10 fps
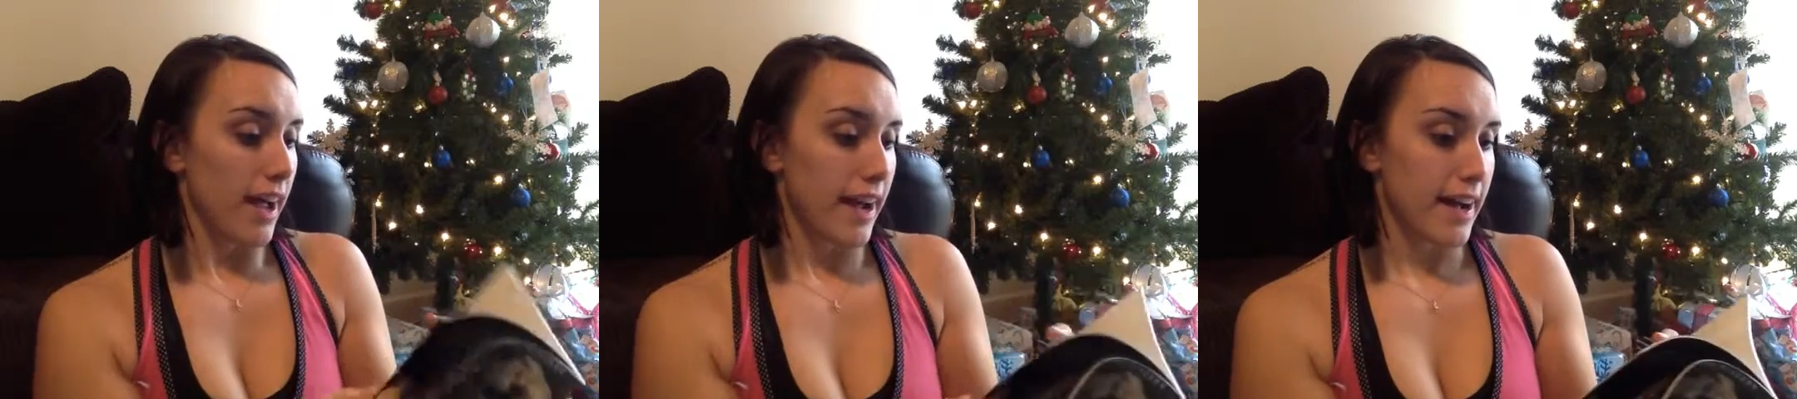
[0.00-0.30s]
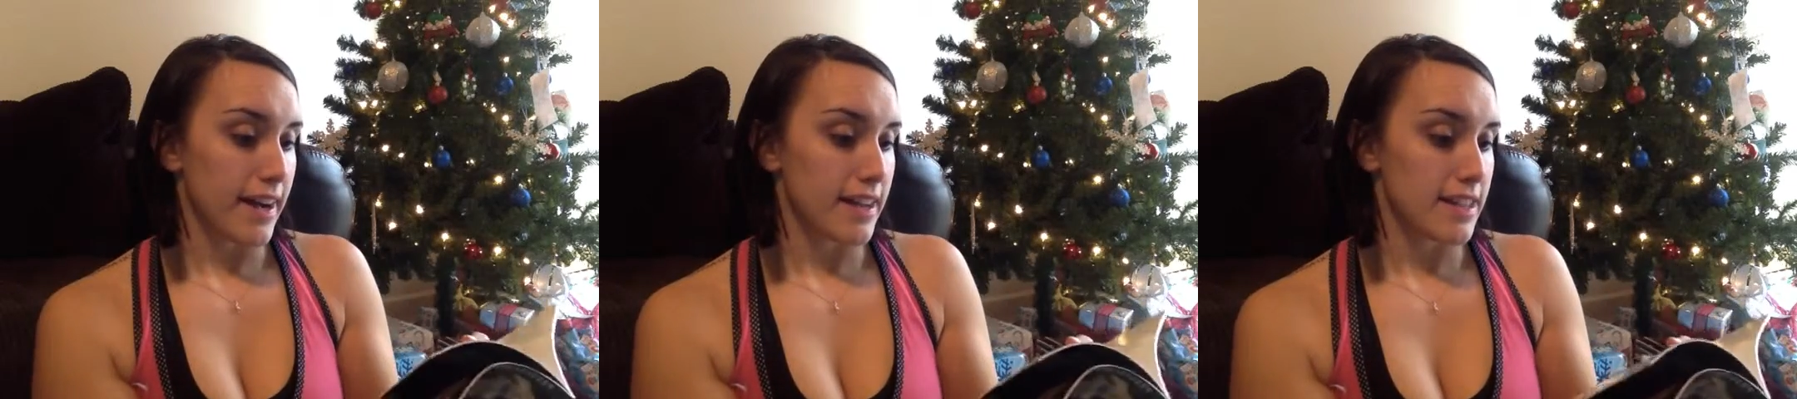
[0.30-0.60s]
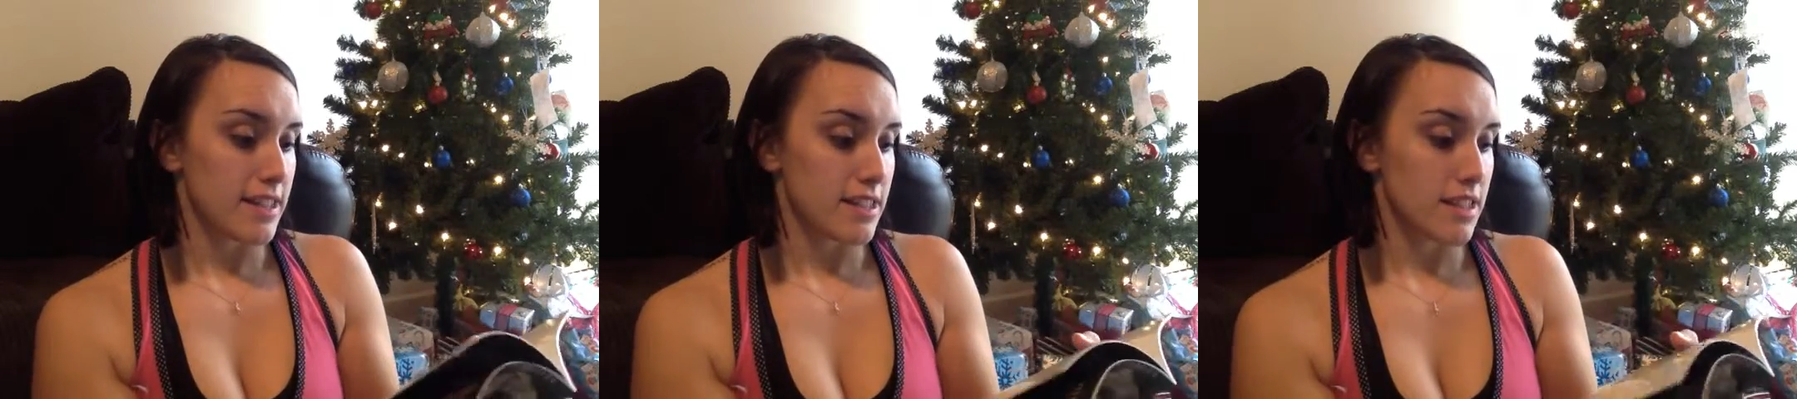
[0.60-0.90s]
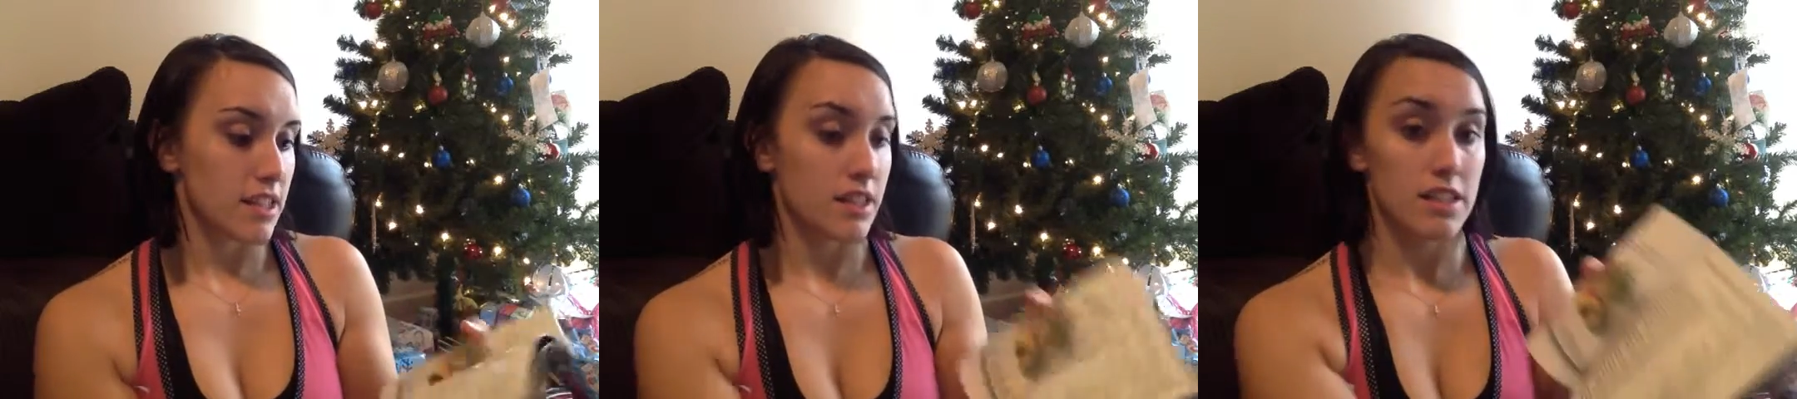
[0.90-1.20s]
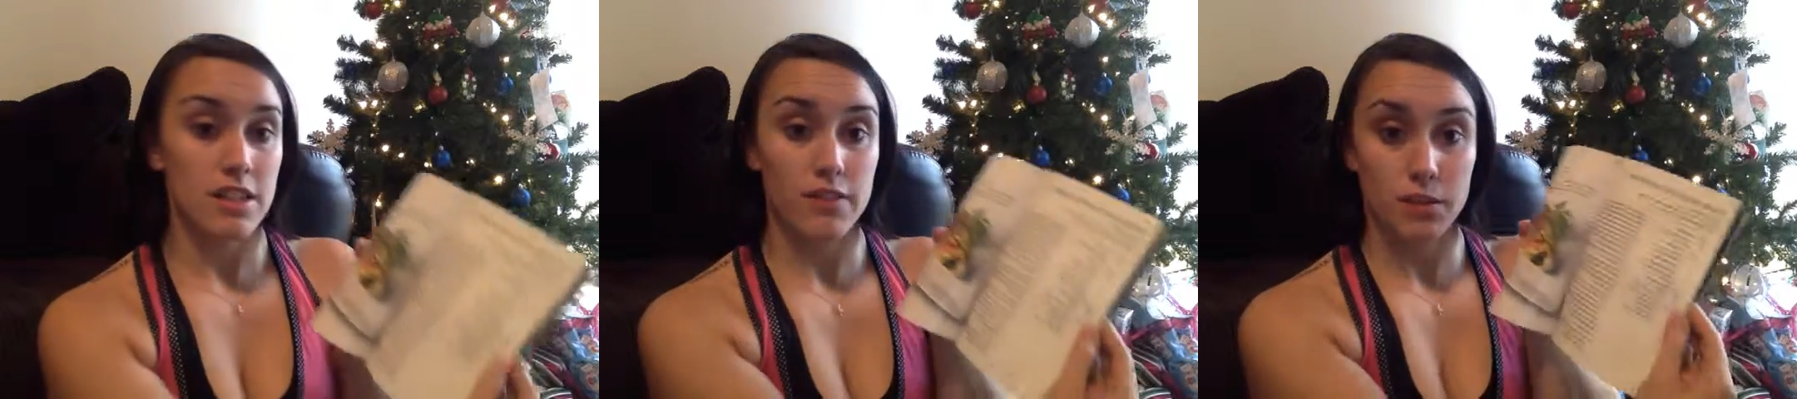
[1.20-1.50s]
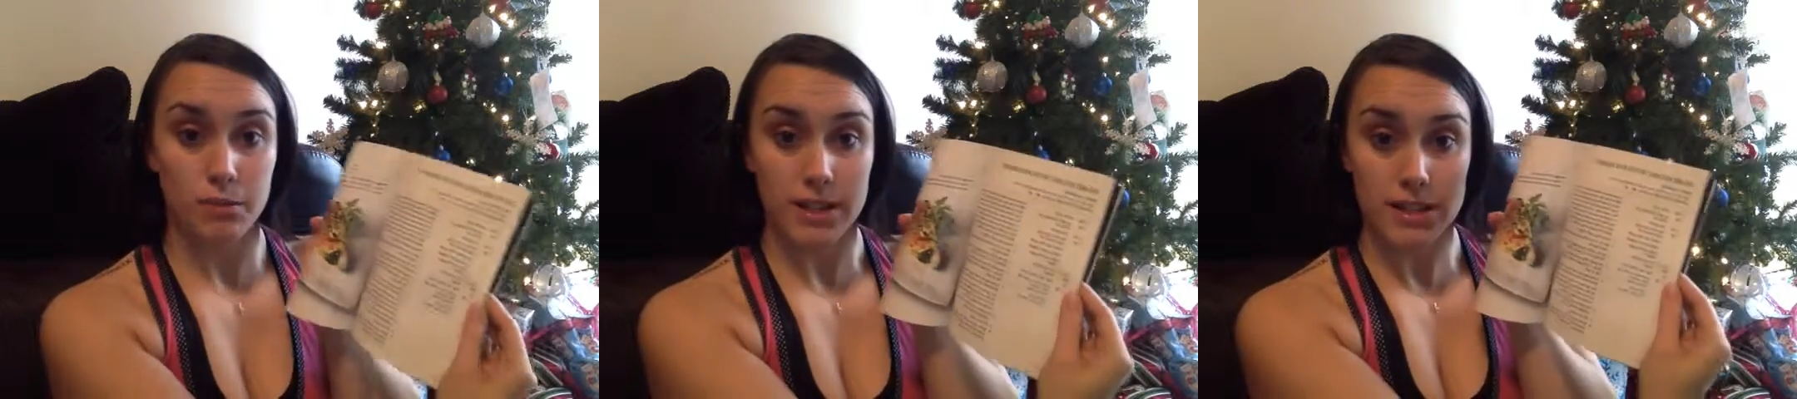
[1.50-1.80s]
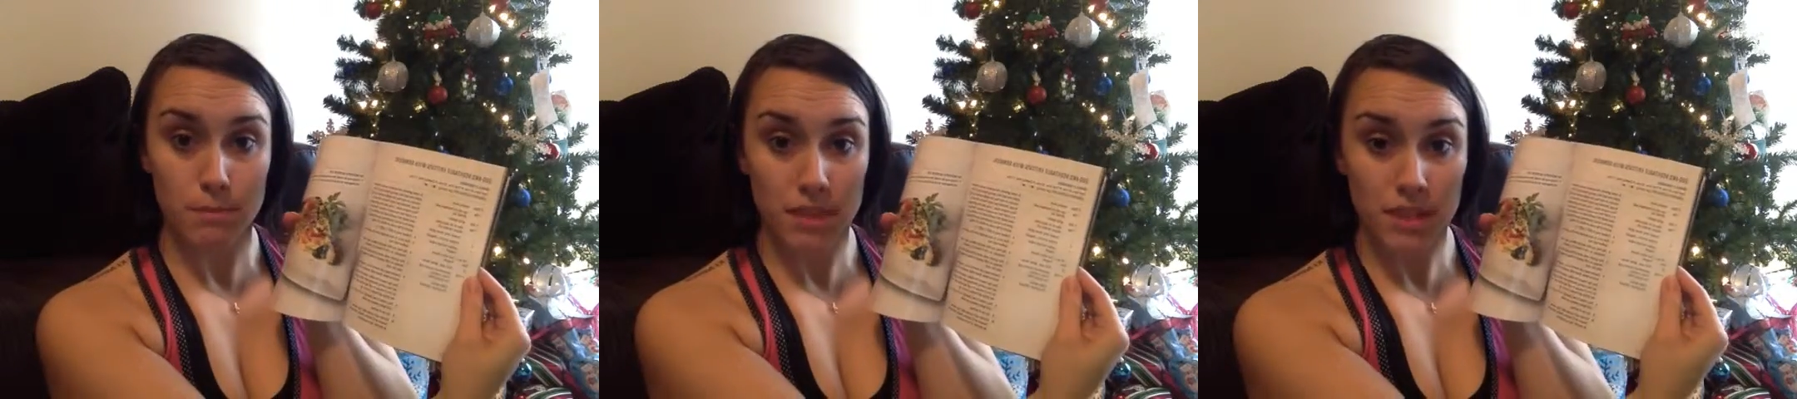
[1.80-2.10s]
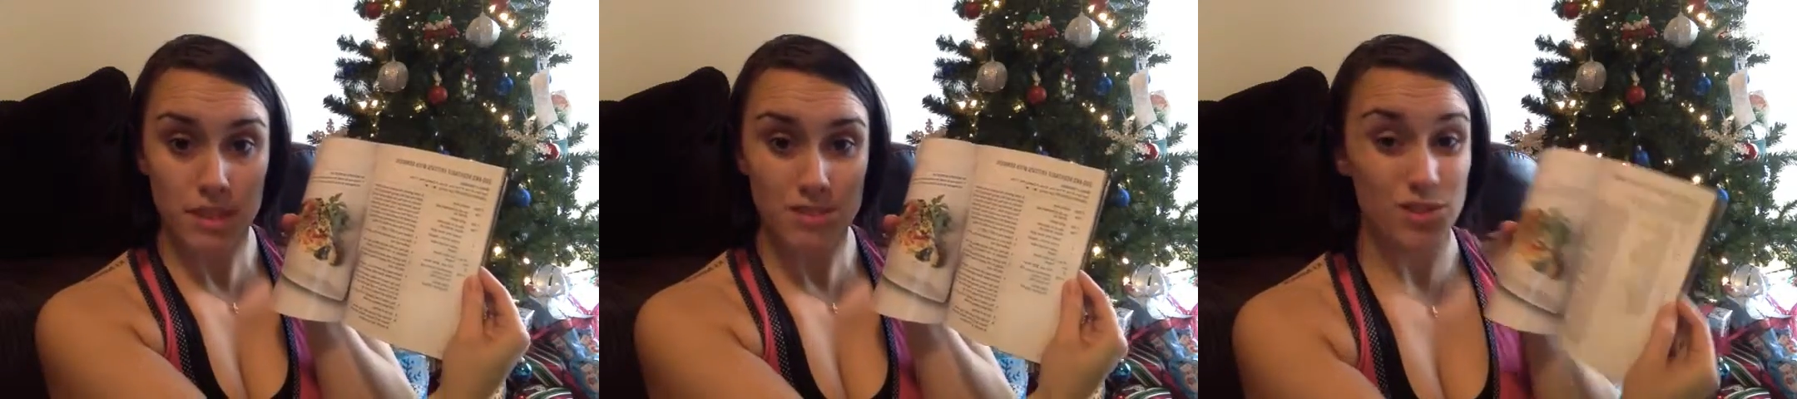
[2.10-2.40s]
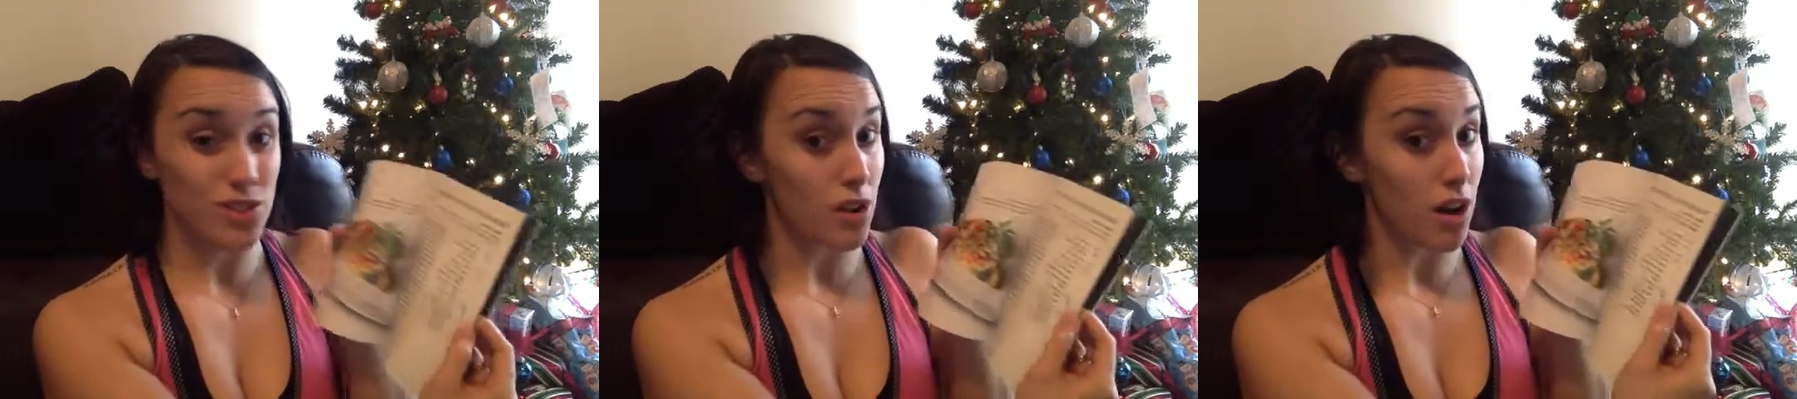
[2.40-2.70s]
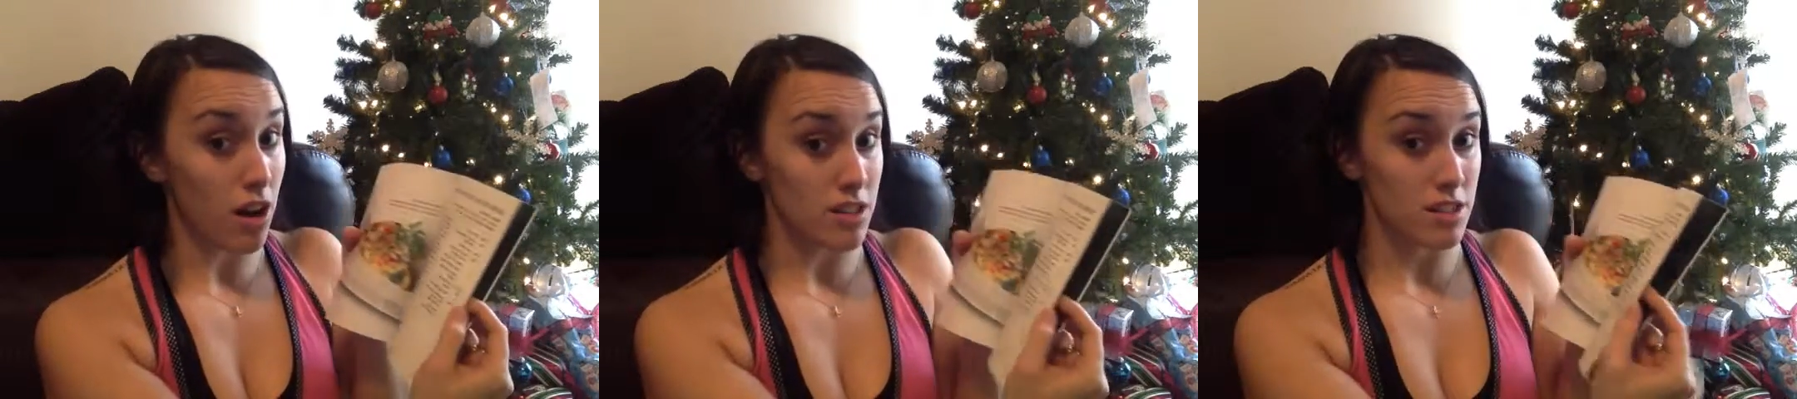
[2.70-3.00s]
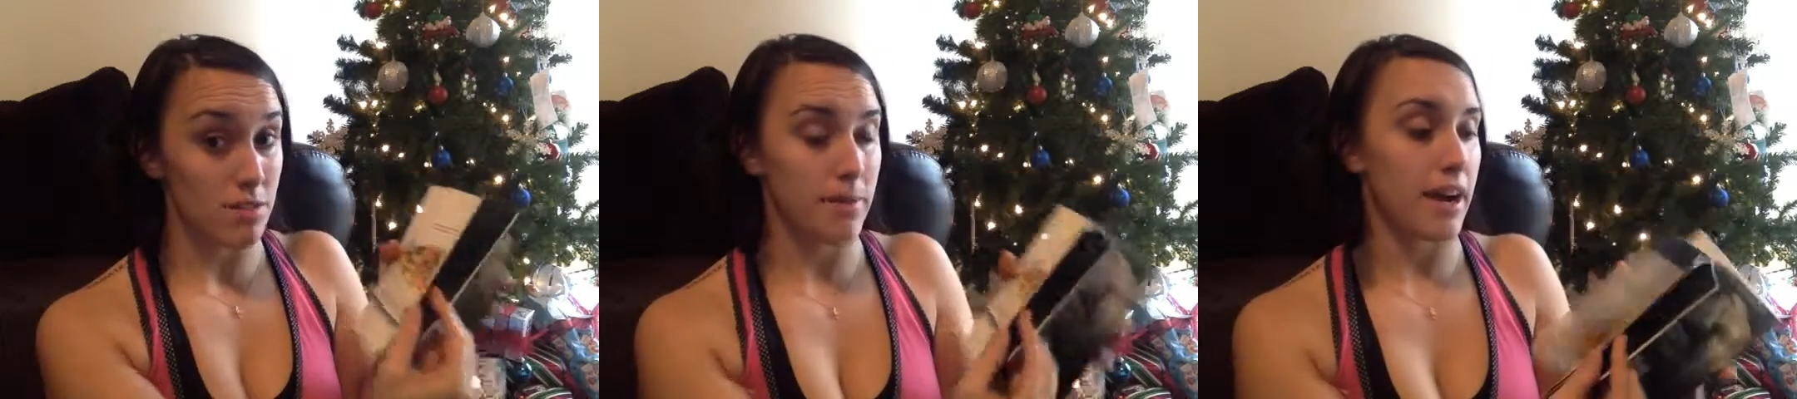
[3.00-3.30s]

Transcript: Has different recipes, which is awesome.